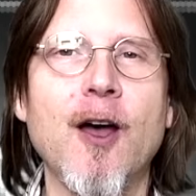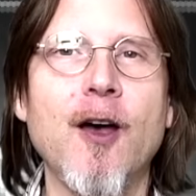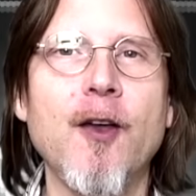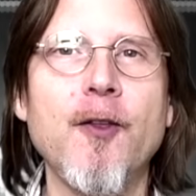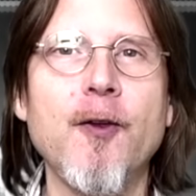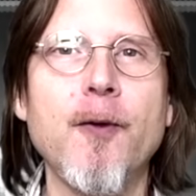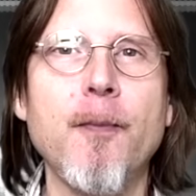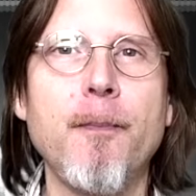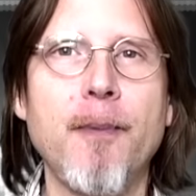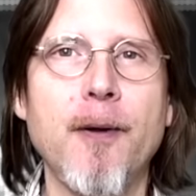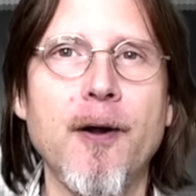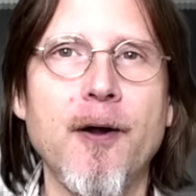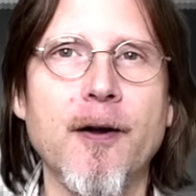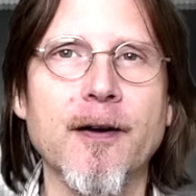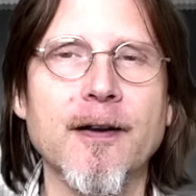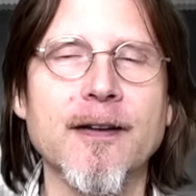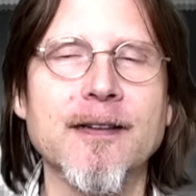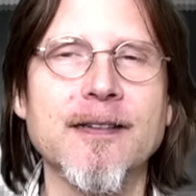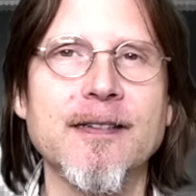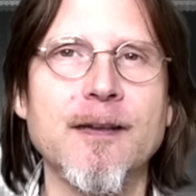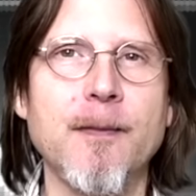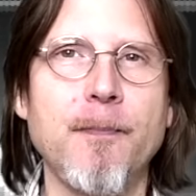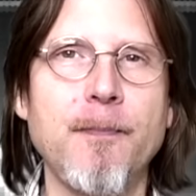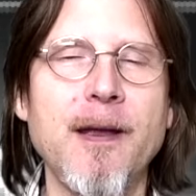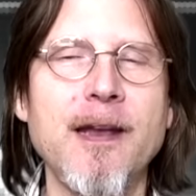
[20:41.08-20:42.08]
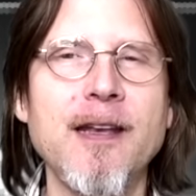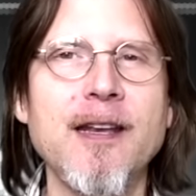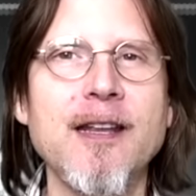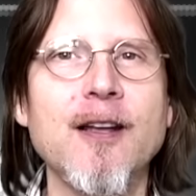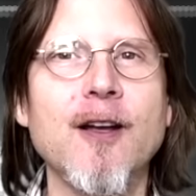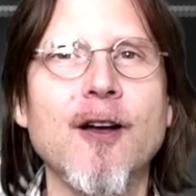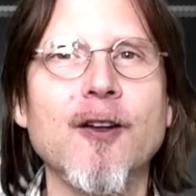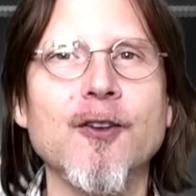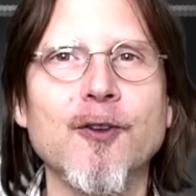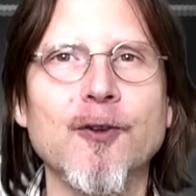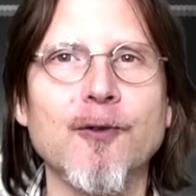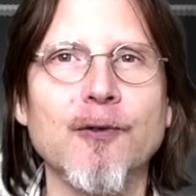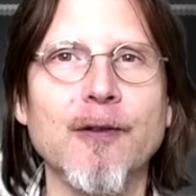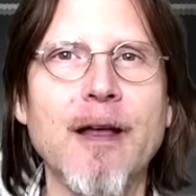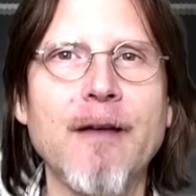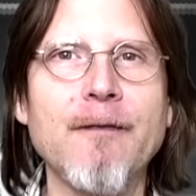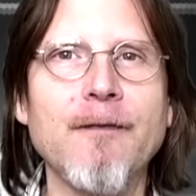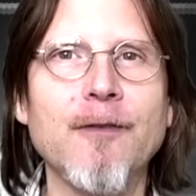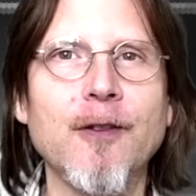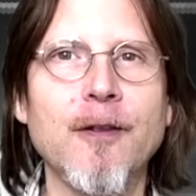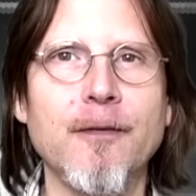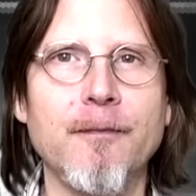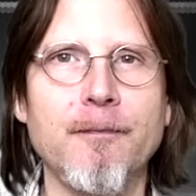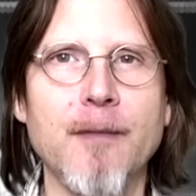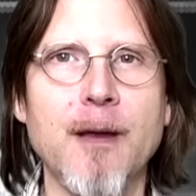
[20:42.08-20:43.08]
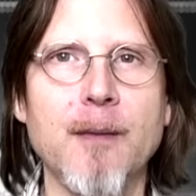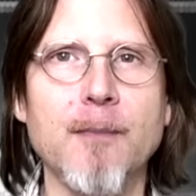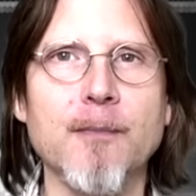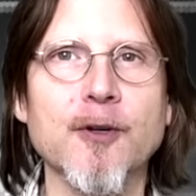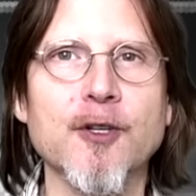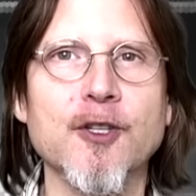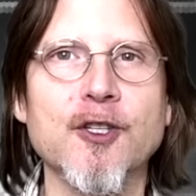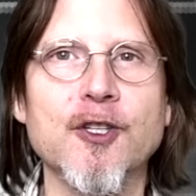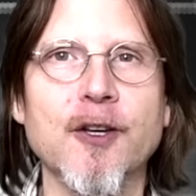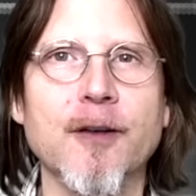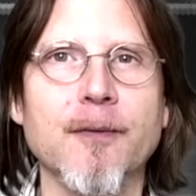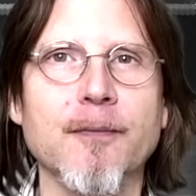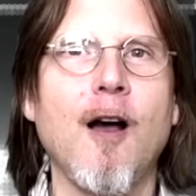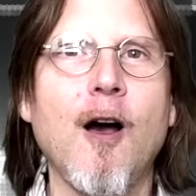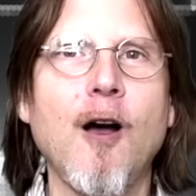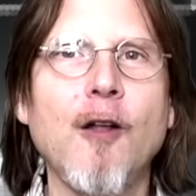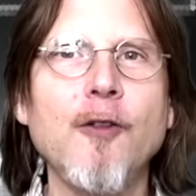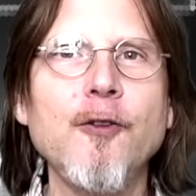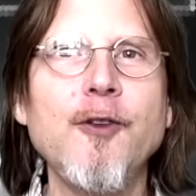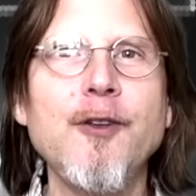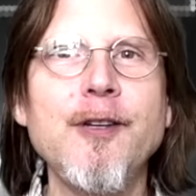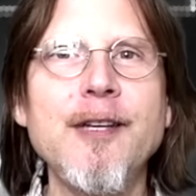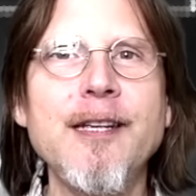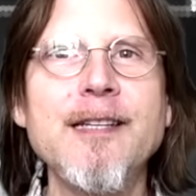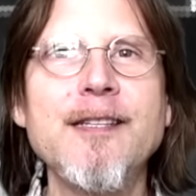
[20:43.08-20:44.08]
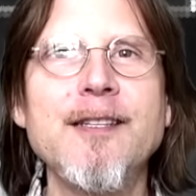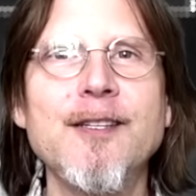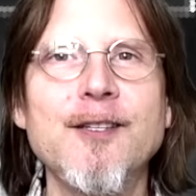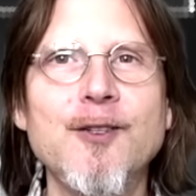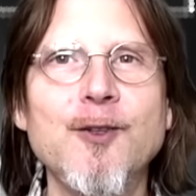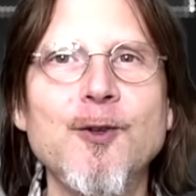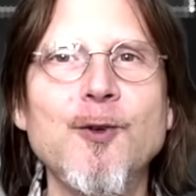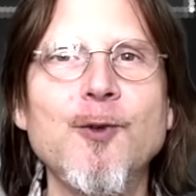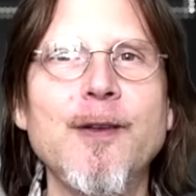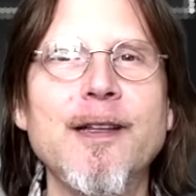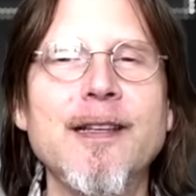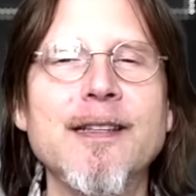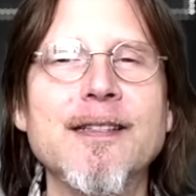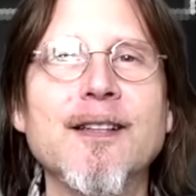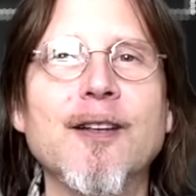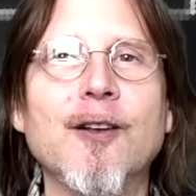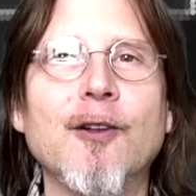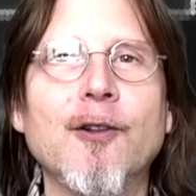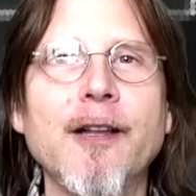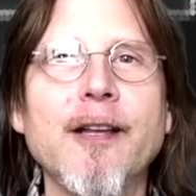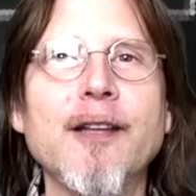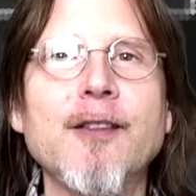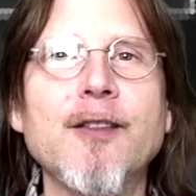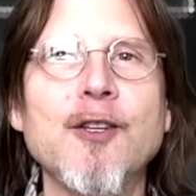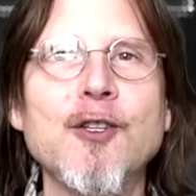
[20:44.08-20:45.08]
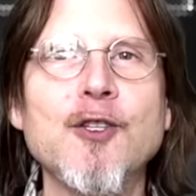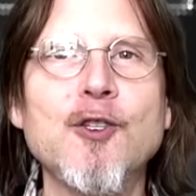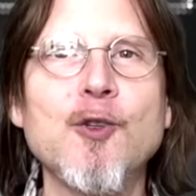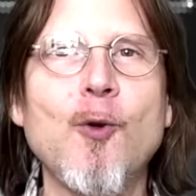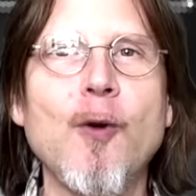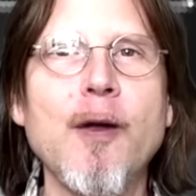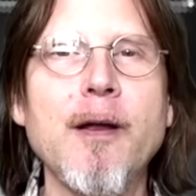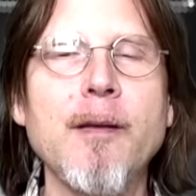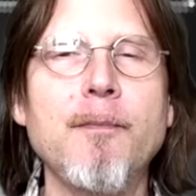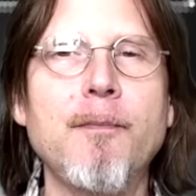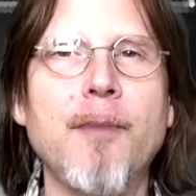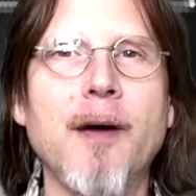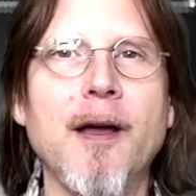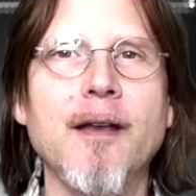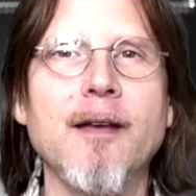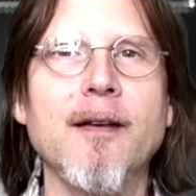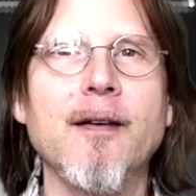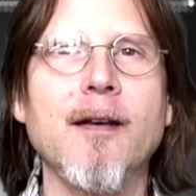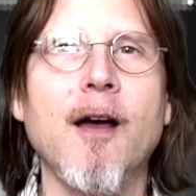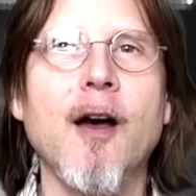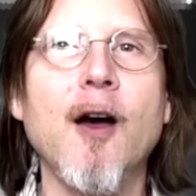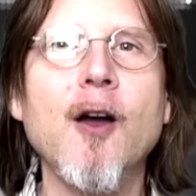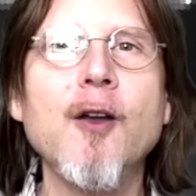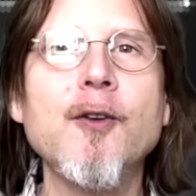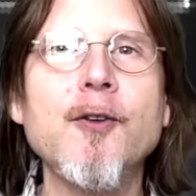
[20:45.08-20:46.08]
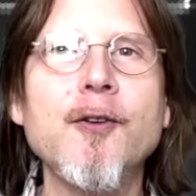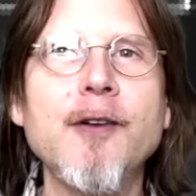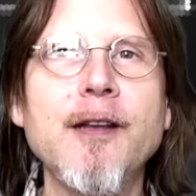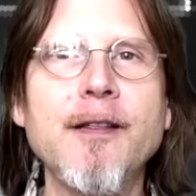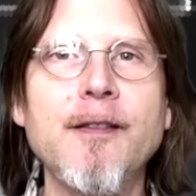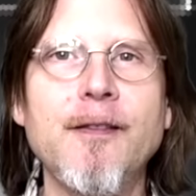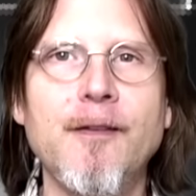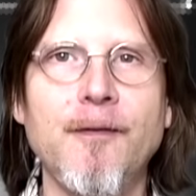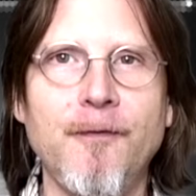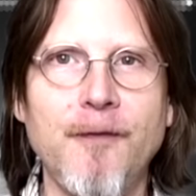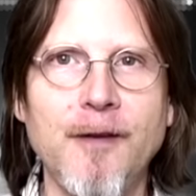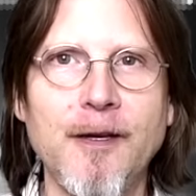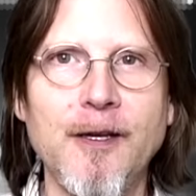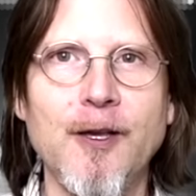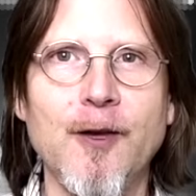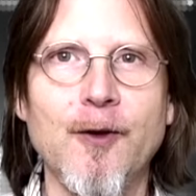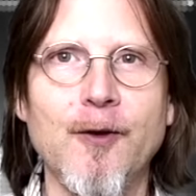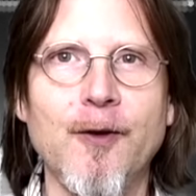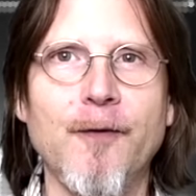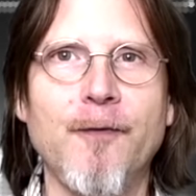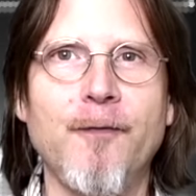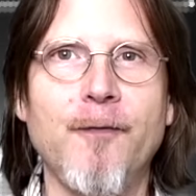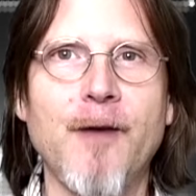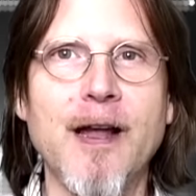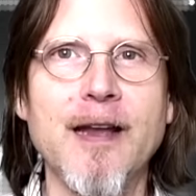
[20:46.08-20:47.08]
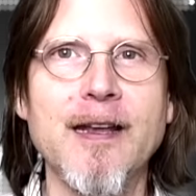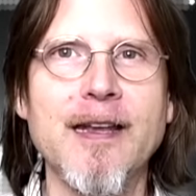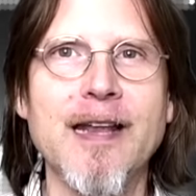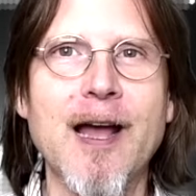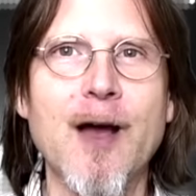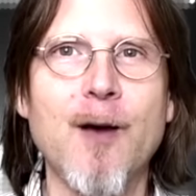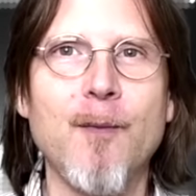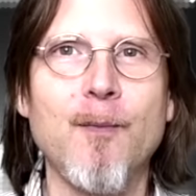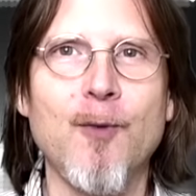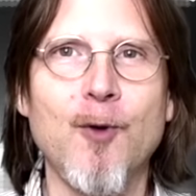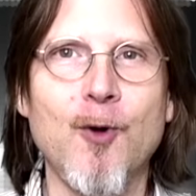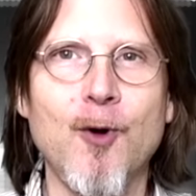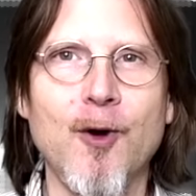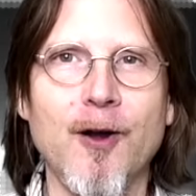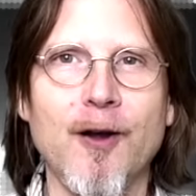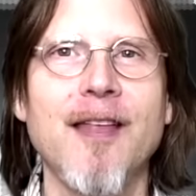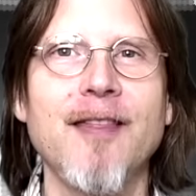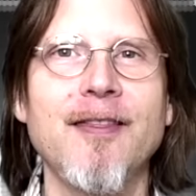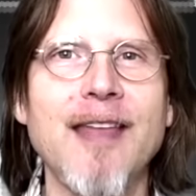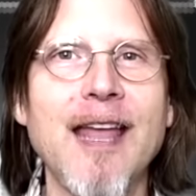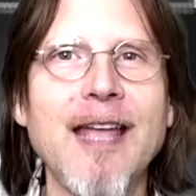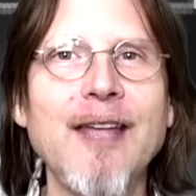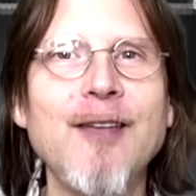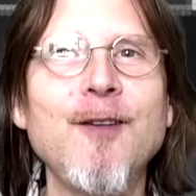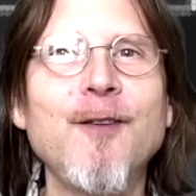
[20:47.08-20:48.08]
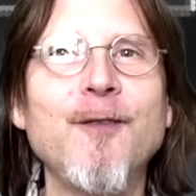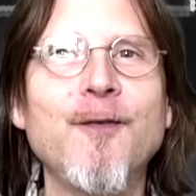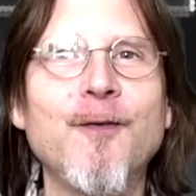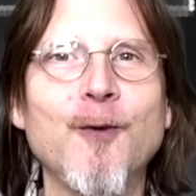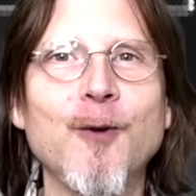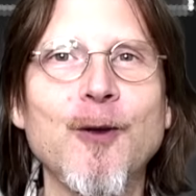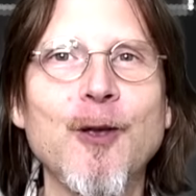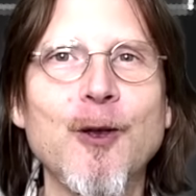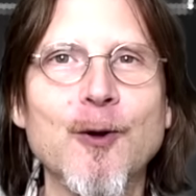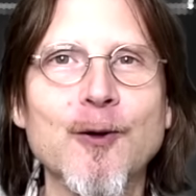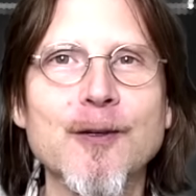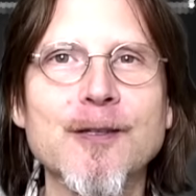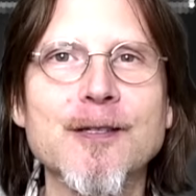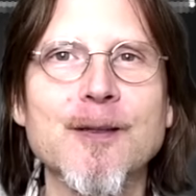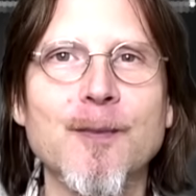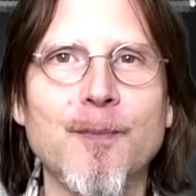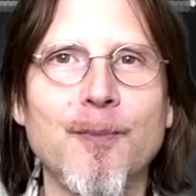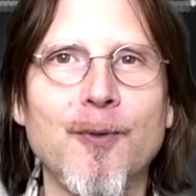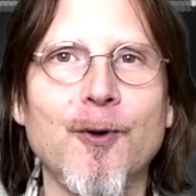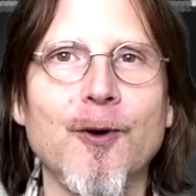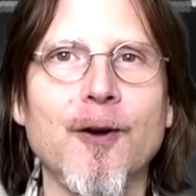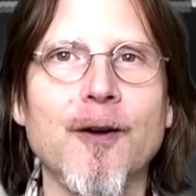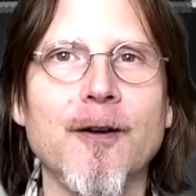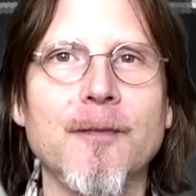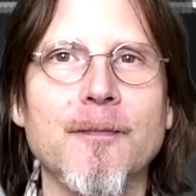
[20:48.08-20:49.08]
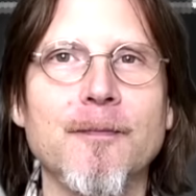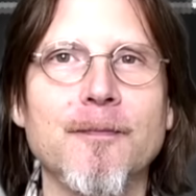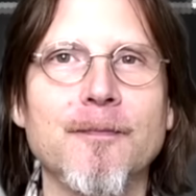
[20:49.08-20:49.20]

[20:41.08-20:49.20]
other perks depending on your level of membership. All you need to do is click the join button underneath the video to find out more. Thank you for your support.